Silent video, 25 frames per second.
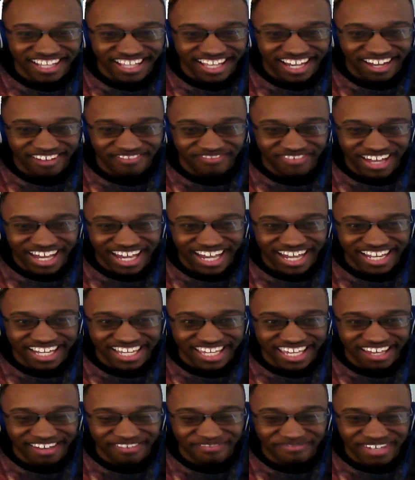like, man,
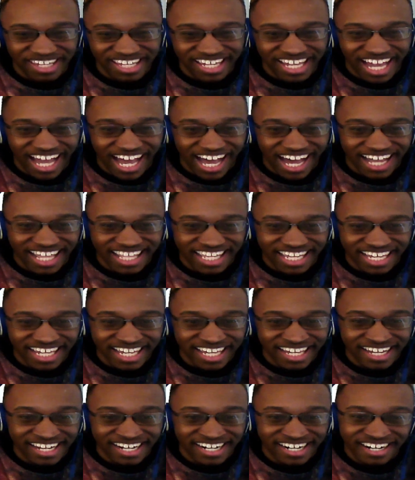get me out of
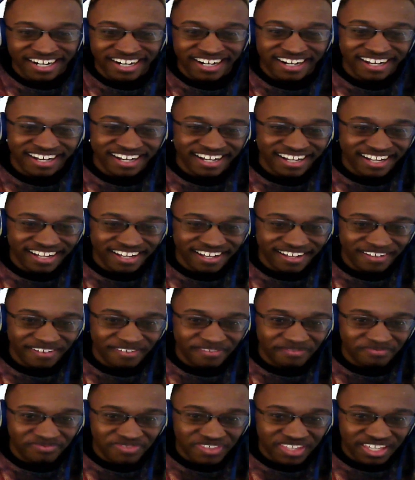here.
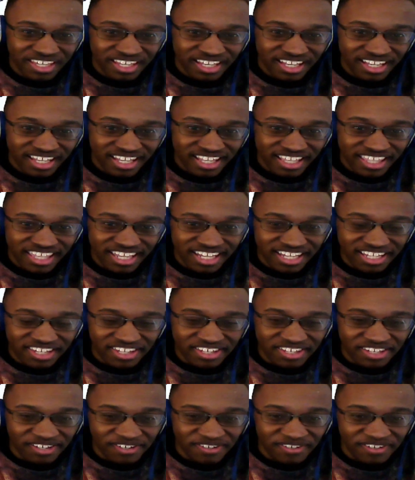
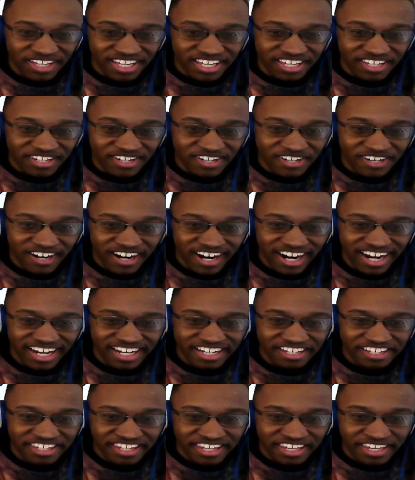This dude is
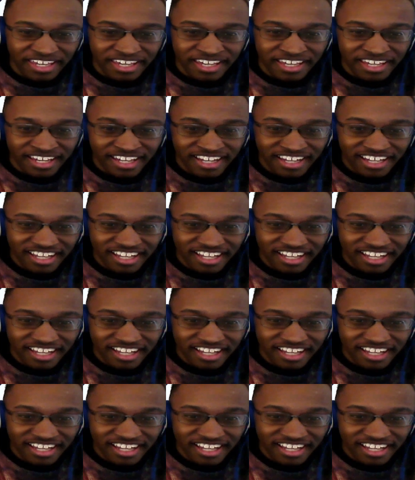crazy.